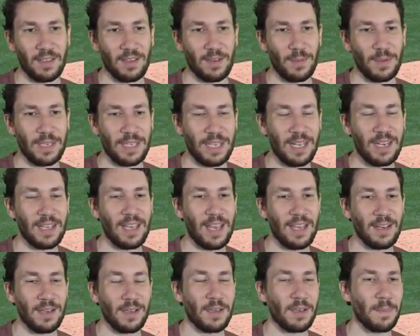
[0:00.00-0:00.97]
When you get a guy
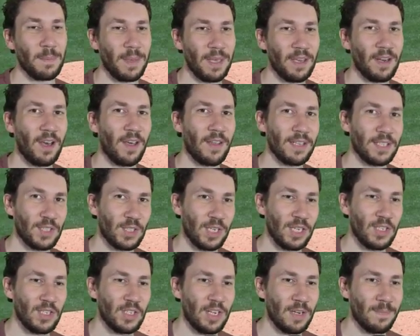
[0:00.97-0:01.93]
to commit on a
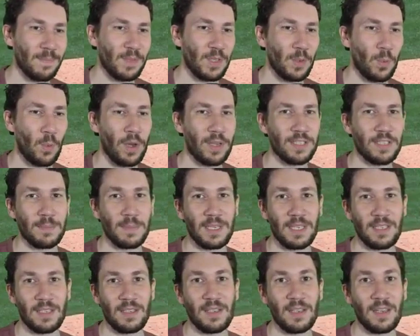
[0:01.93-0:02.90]
changeup, you want to
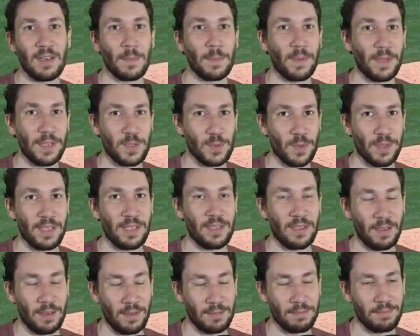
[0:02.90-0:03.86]
be in a place where
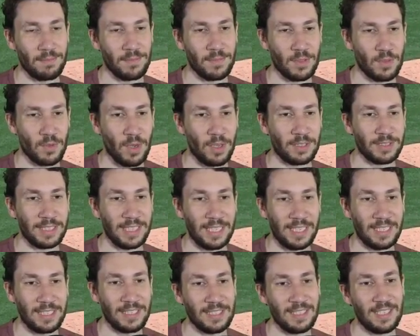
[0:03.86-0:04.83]
they struggle to
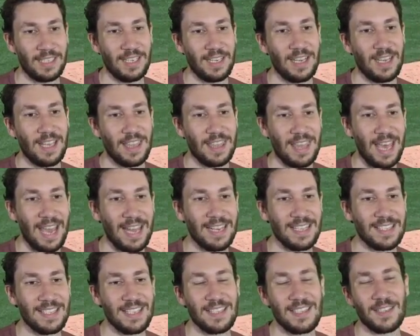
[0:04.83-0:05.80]
hit it. That
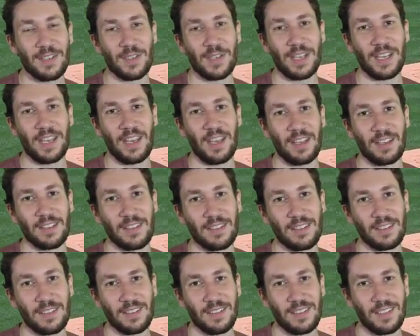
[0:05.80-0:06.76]
is easier to hit.
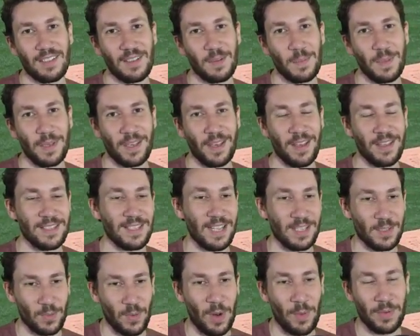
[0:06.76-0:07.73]
Because
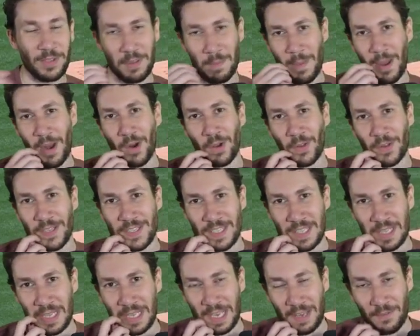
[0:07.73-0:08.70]
that's right where the barrel is.
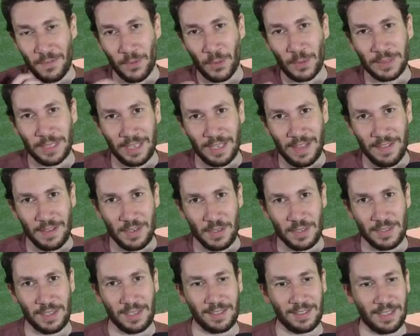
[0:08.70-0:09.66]
And when they get fooled on it, they
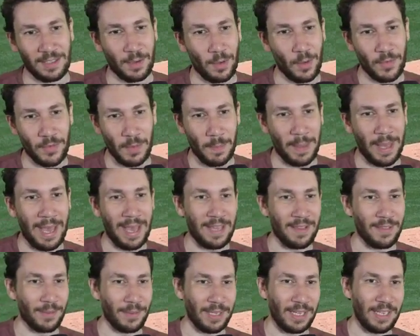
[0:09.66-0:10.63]
just like let go of the bat
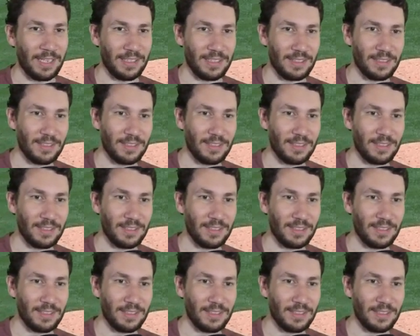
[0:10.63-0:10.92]
and they'll hit it.